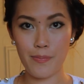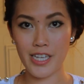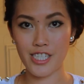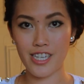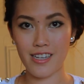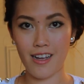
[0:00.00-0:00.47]

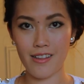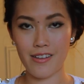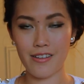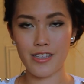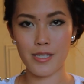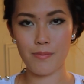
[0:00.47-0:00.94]
peachy
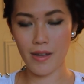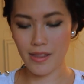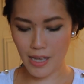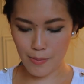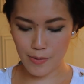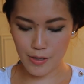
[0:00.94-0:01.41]
color, this month
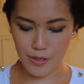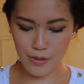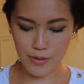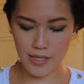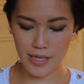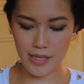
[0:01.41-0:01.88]
I've been
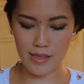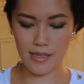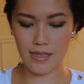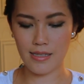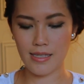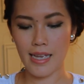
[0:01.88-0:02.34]
using
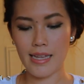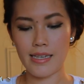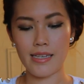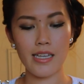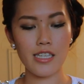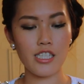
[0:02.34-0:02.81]
this
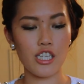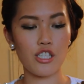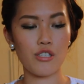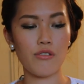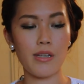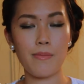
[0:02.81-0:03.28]
NYX
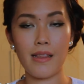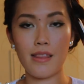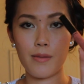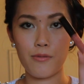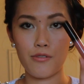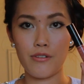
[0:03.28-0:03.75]
Extreme
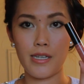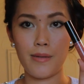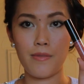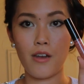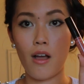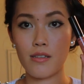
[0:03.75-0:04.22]
Lip
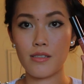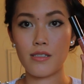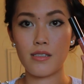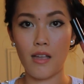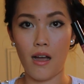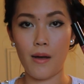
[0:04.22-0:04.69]
Cream
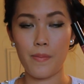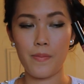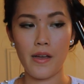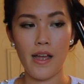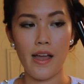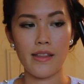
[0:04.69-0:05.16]
Nonstop.
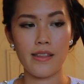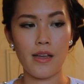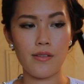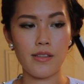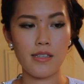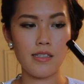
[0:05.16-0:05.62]

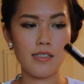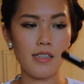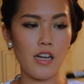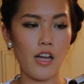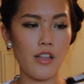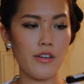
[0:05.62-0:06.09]
Now this is the
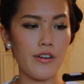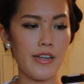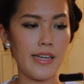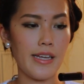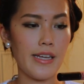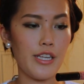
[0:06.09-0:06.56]
color
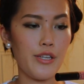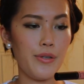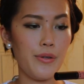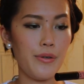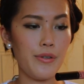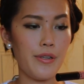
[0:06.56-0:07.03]
in
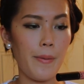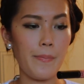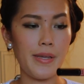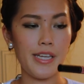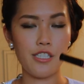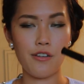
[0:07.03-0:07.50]
Nude
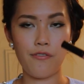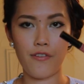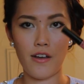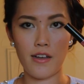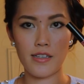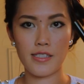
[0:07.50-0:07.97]
Peach
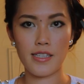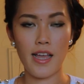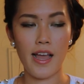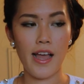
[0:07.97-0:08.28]
Fuzz,